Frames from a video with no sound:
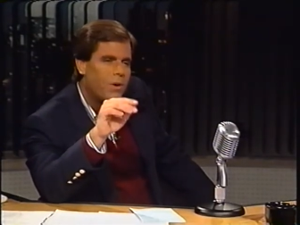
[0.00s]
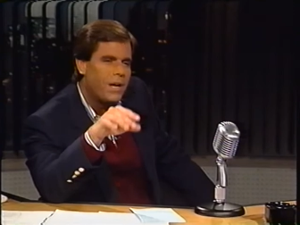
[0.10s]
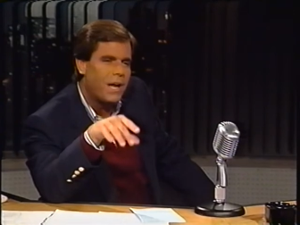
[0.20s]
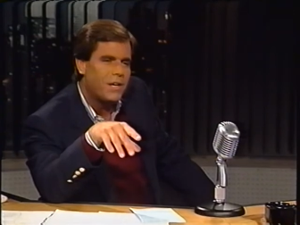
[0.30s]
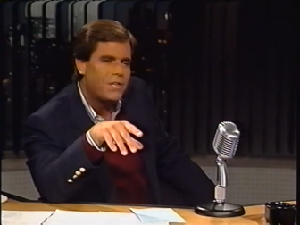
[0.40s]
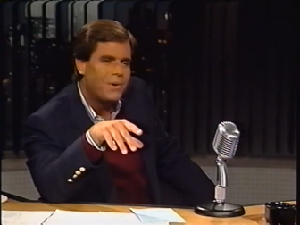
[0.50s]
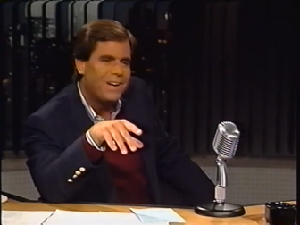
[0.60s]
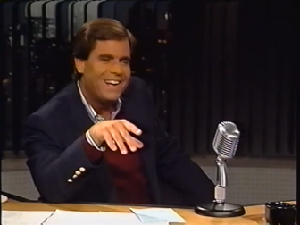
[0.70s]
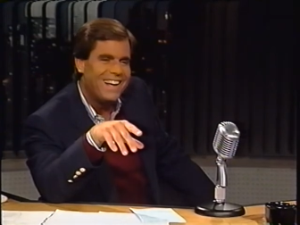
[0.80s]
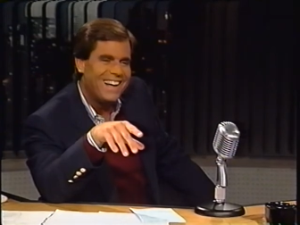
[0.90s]

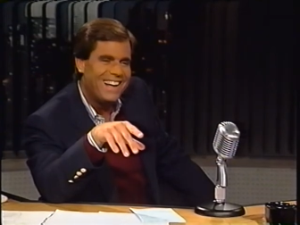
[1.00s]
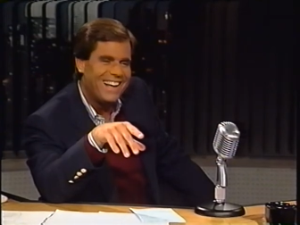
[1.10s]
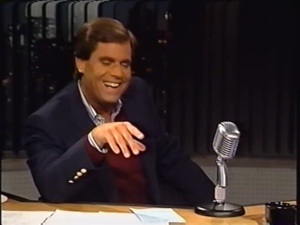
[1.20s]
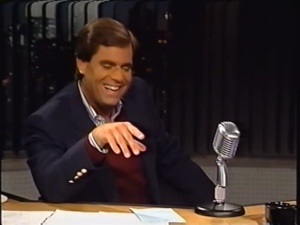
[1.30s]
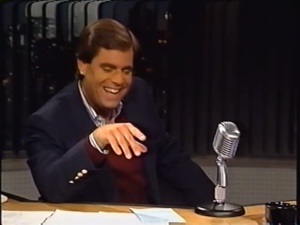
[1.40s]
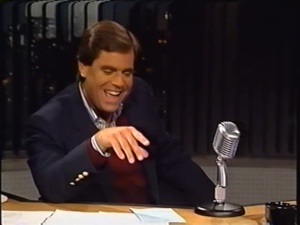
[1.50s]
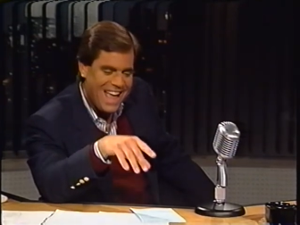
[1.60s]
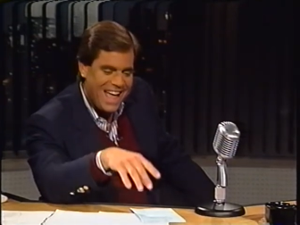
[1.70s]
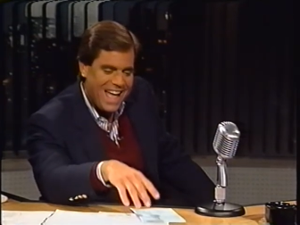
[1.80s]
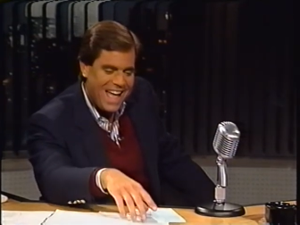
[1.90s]
reaction? You can
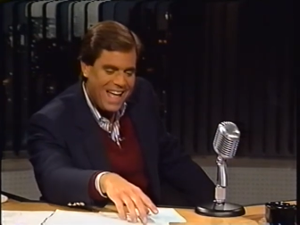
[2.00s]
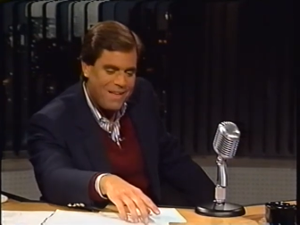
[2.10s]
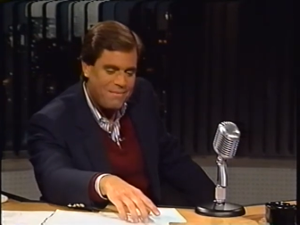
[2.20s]
ask me anything. I'll want,